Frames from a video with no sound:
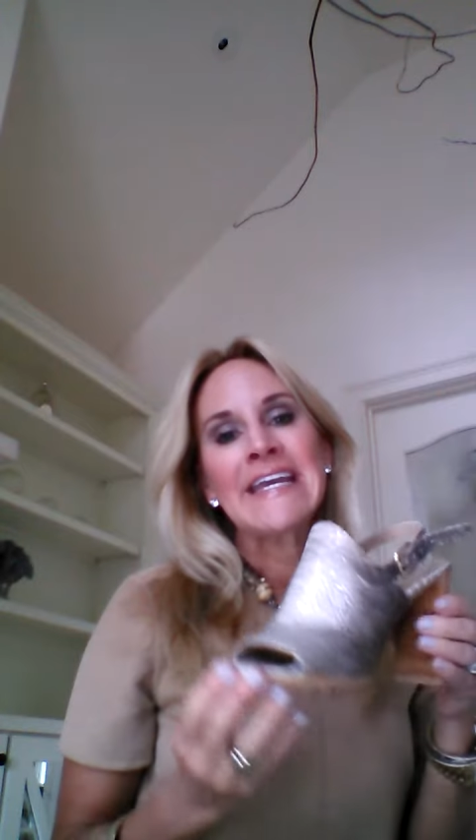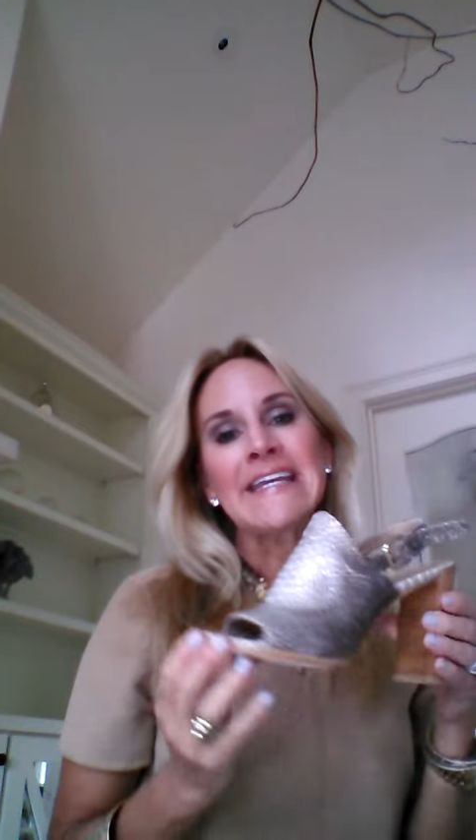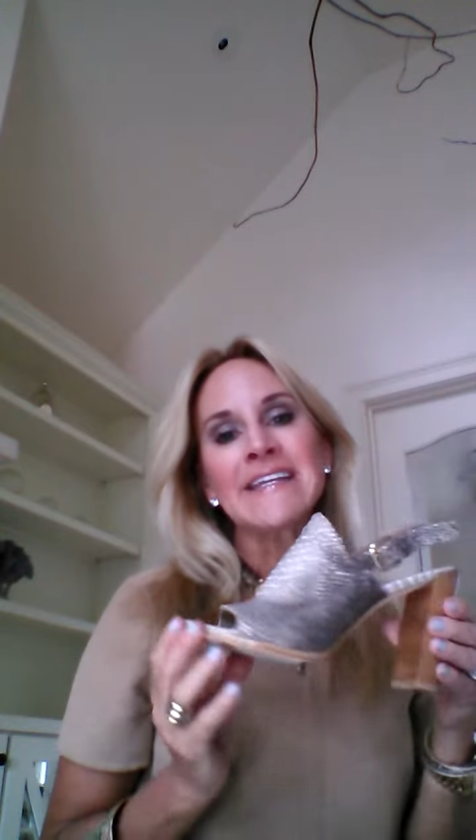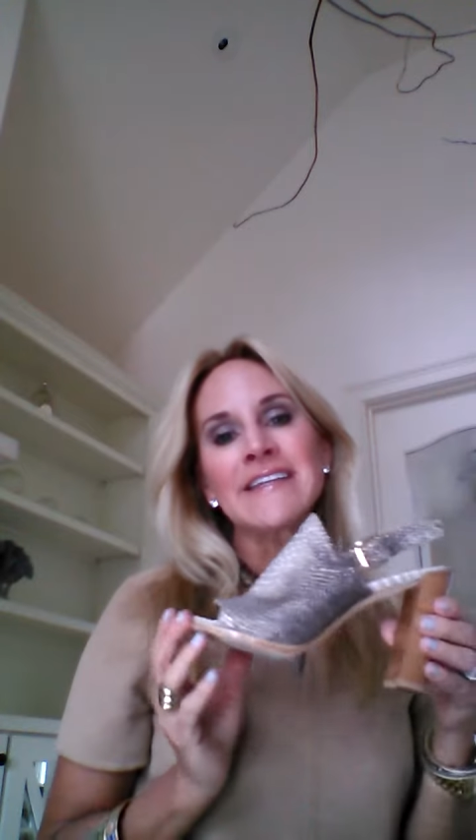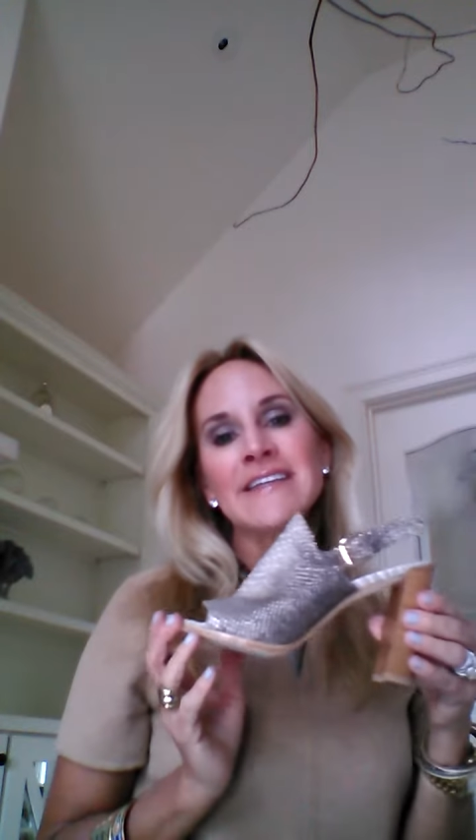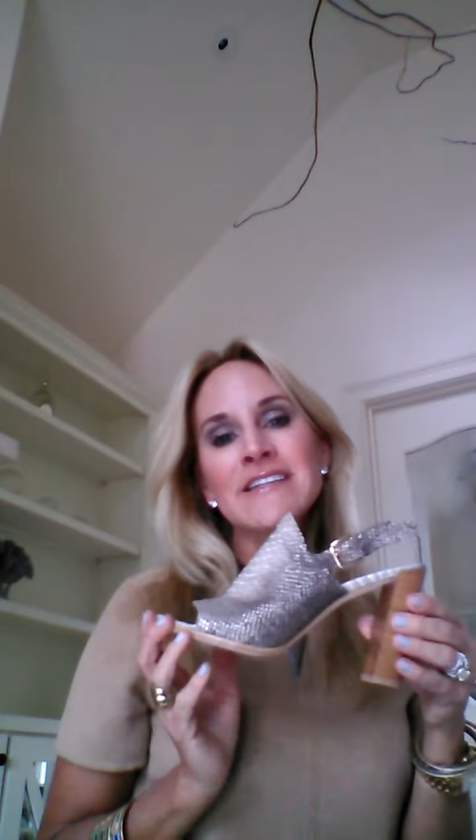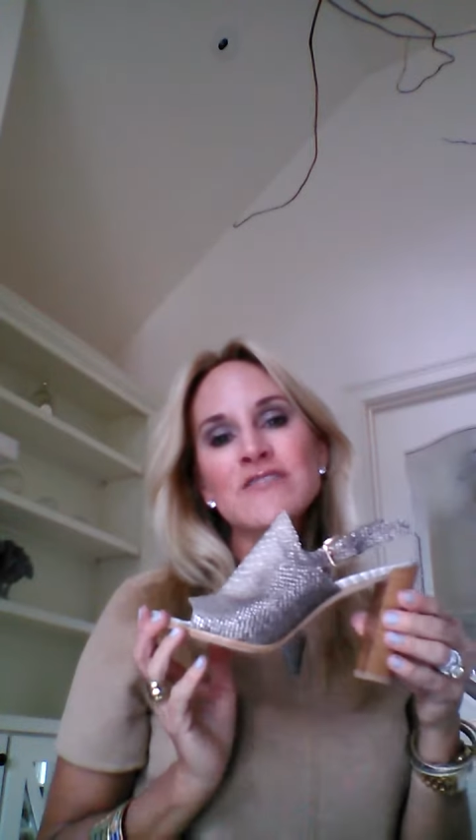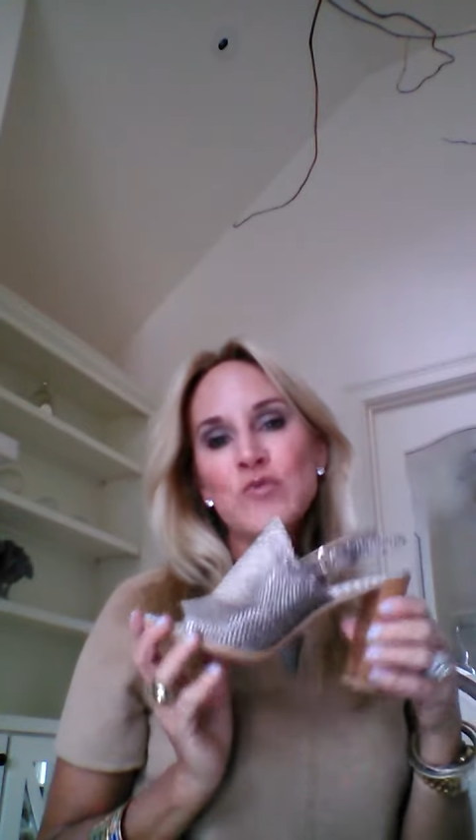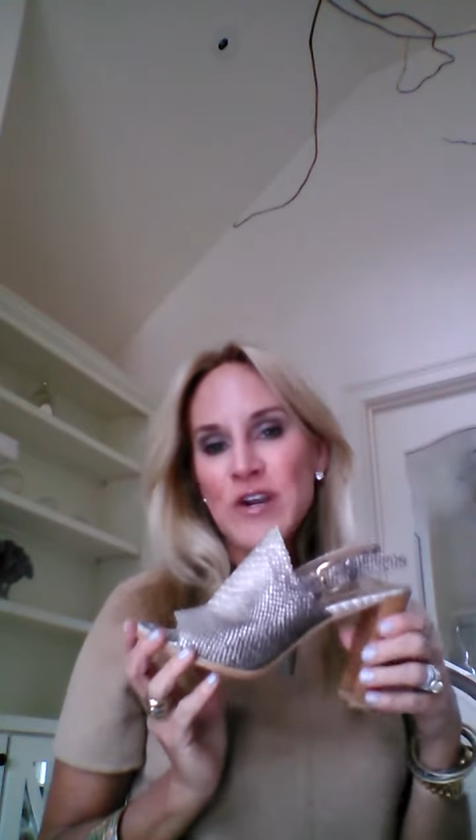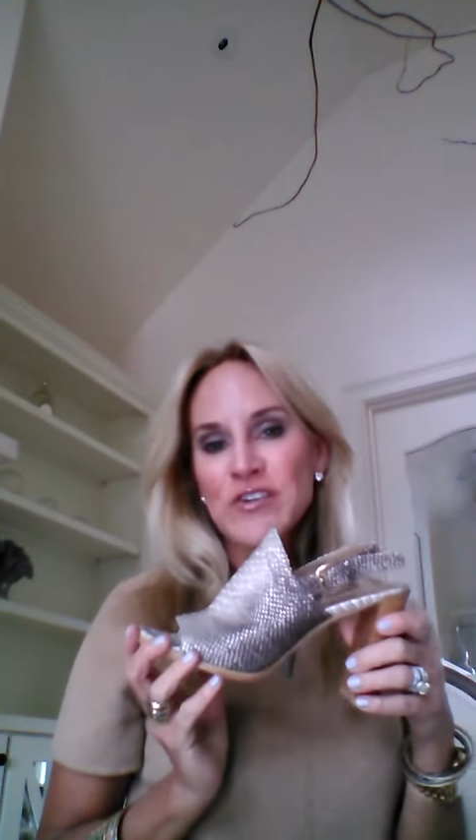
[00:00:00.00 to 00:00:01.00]
It
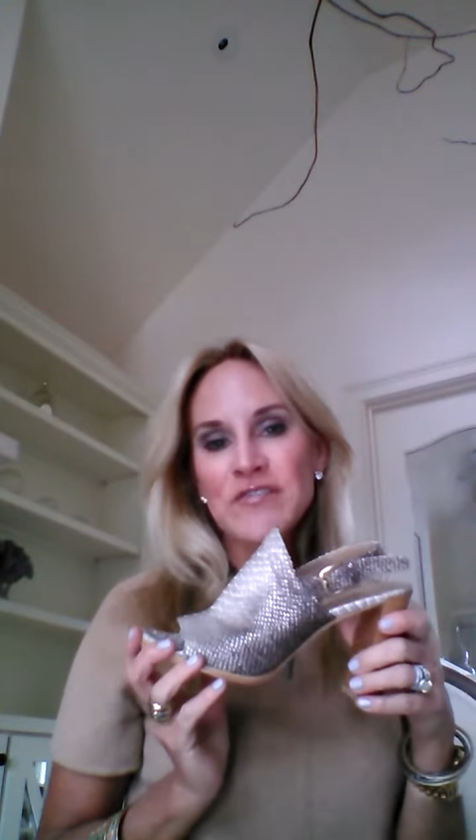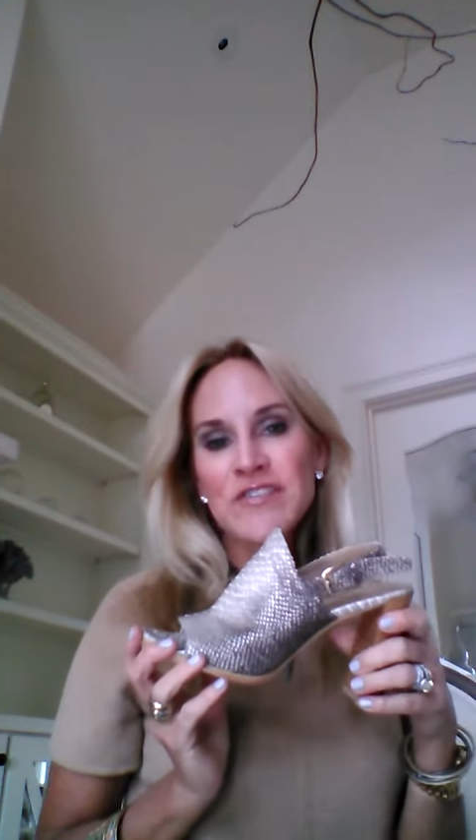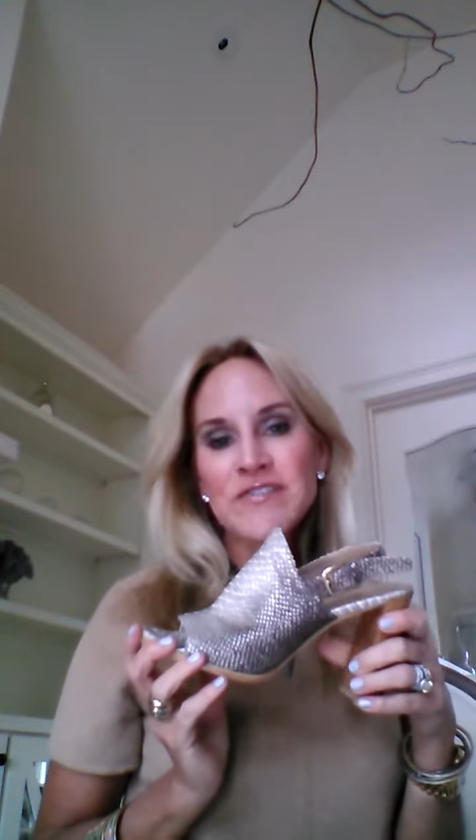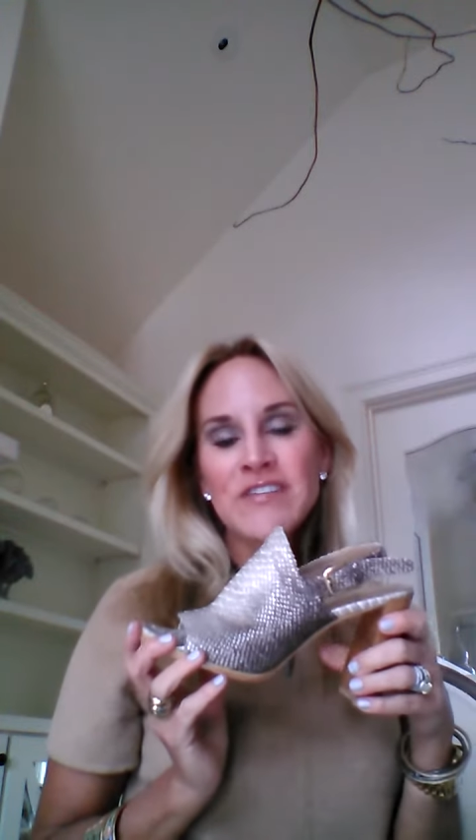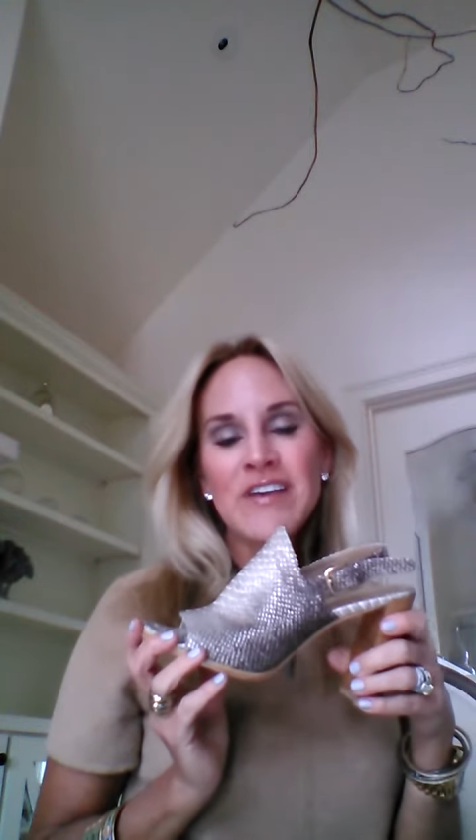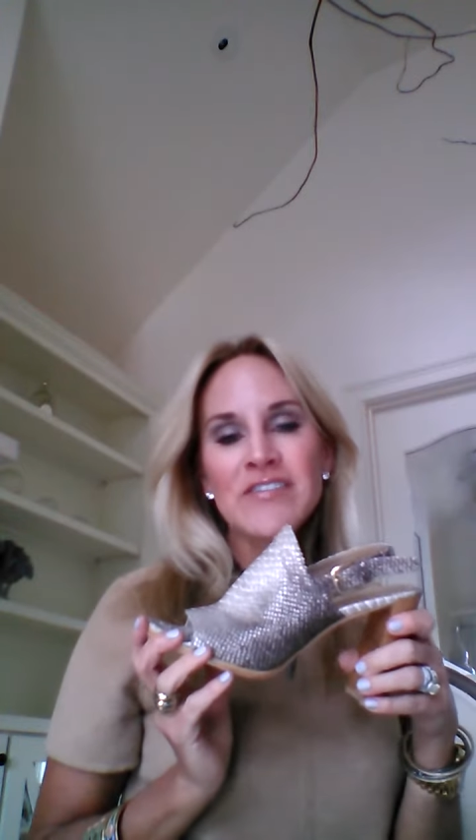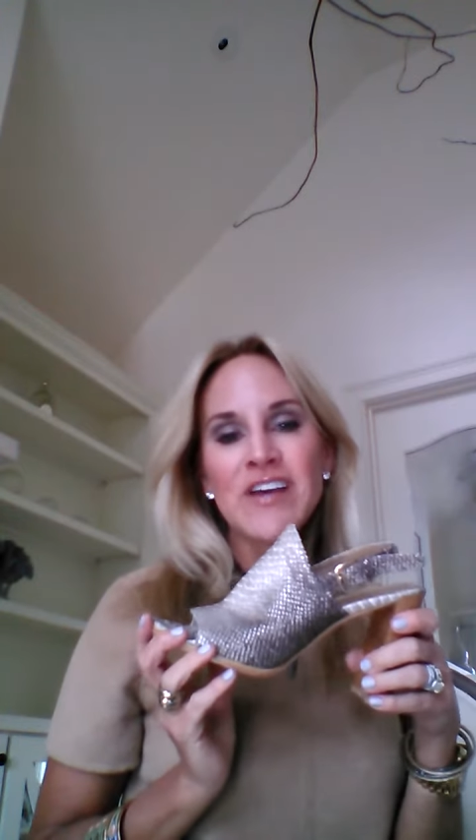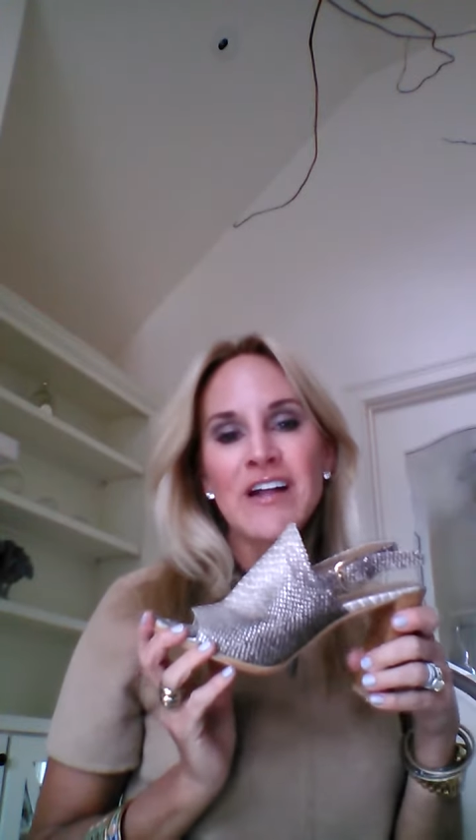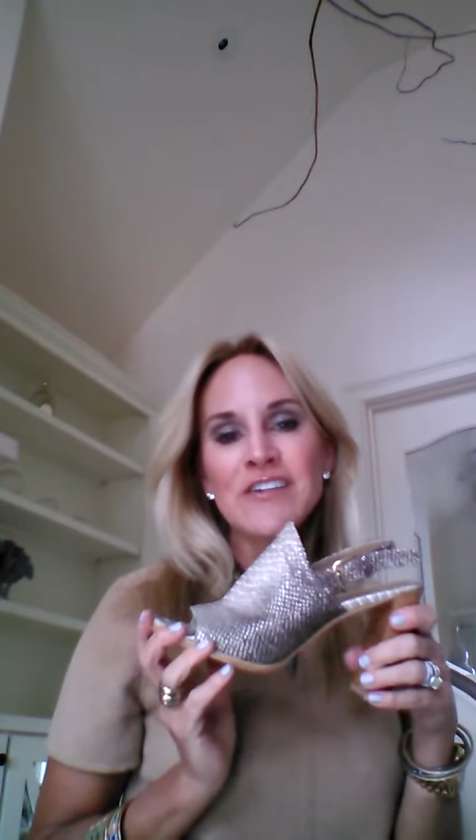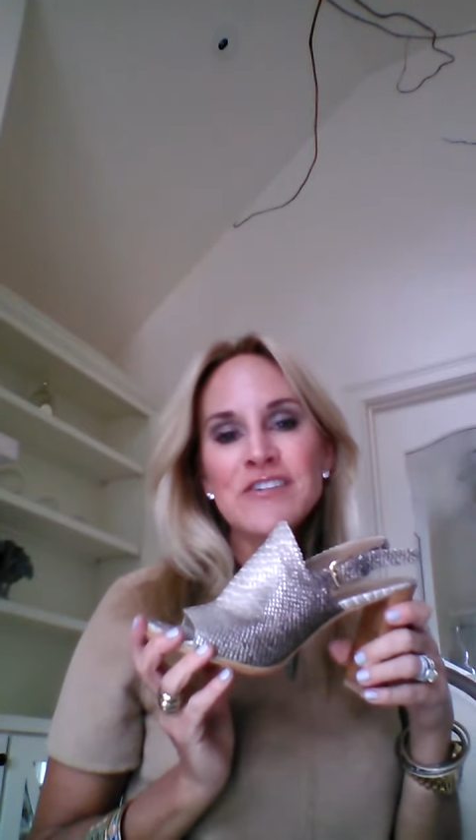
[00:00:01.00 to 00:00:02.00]
is
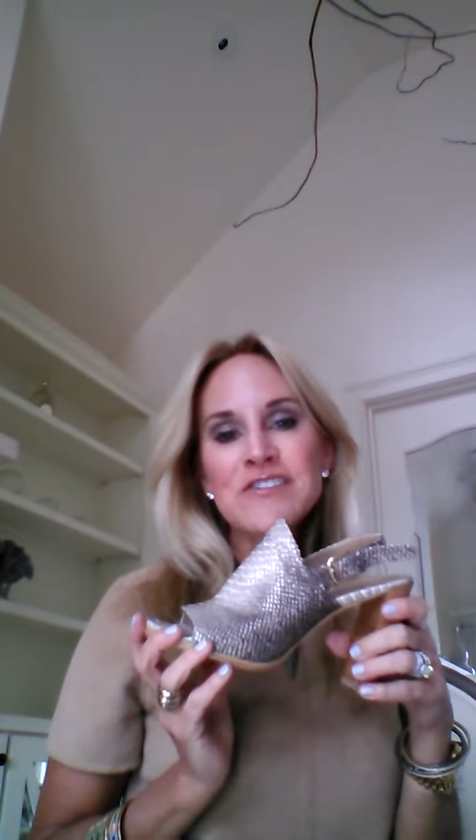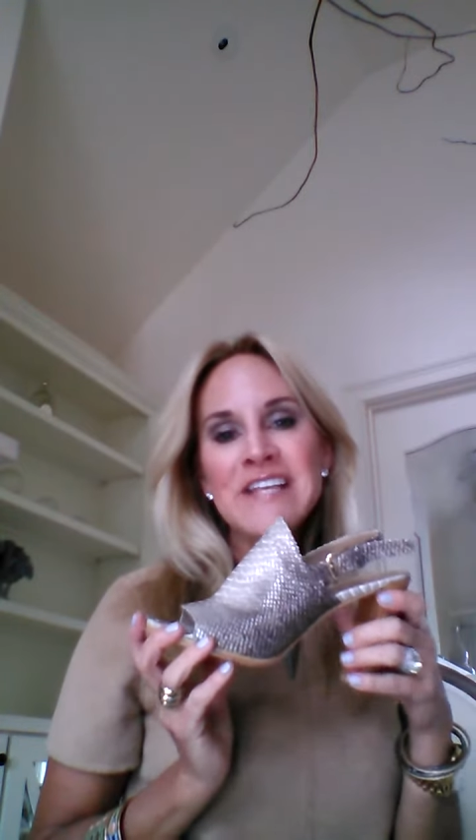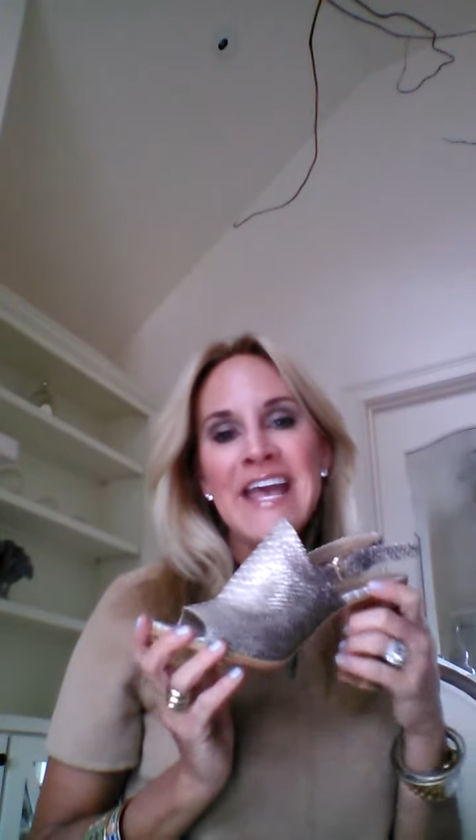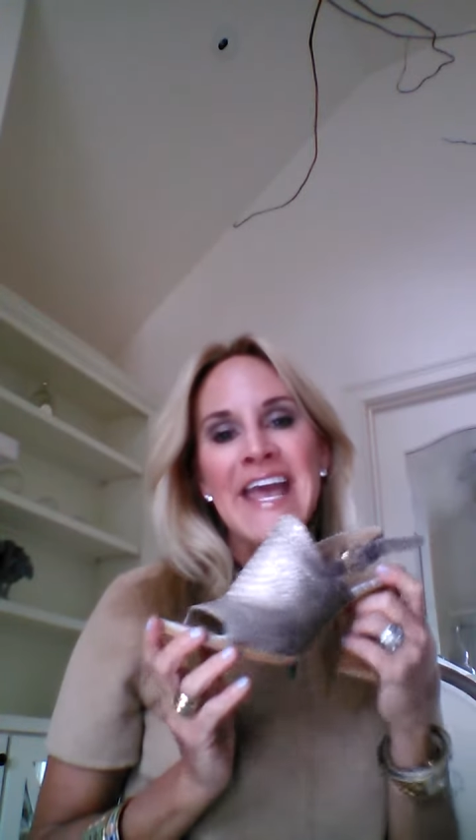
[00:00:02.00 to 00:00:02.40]
$455,